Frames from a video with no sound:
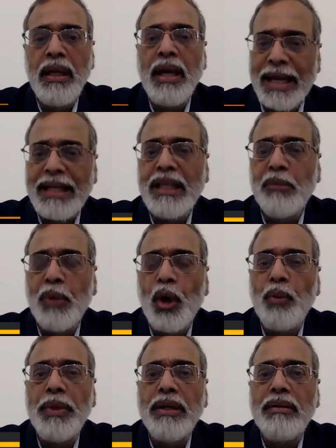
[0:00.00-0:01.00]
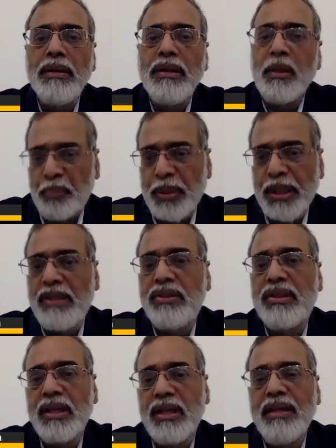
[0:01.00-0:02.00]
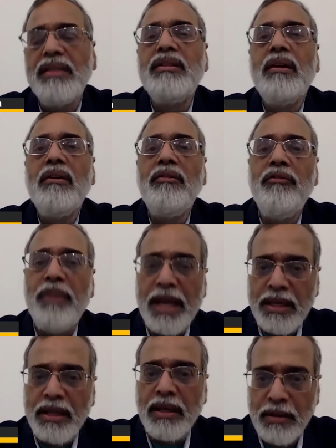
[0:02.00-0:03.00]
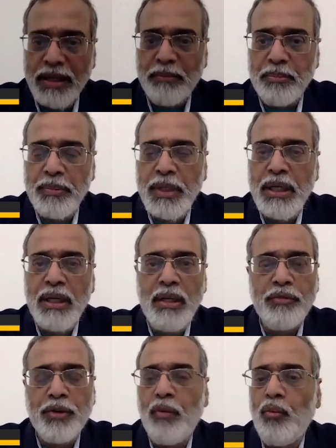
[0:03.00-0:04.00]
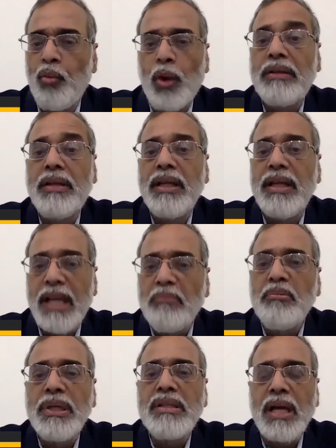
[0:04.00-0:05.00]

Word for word: At the moment, the picture is very grim. From what the numbers